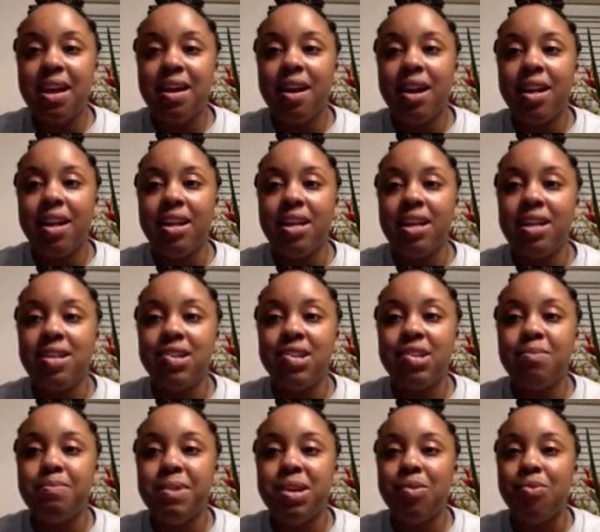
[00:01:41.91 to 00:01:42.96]
and he'd
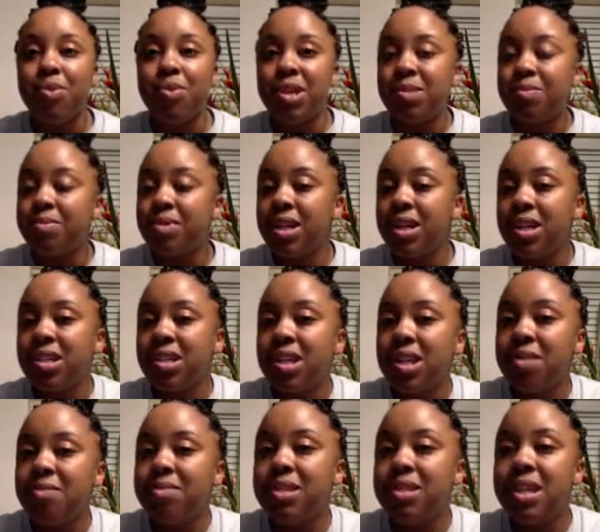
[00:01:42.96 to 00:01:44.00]
just be whispering to
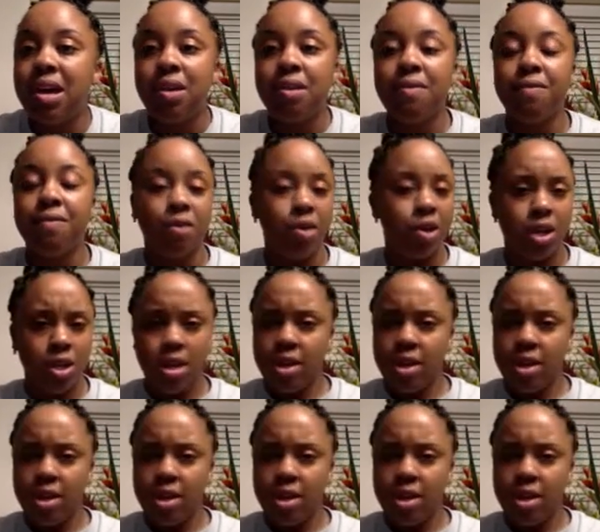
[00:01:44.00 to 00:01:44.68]
himself or,